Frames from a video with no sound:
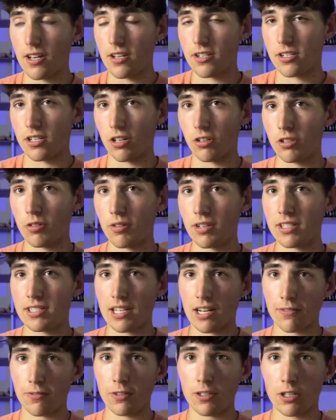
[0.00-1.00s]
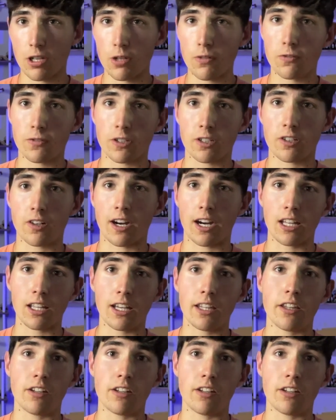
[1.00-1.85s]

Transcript: So you can definitely go for Krylon.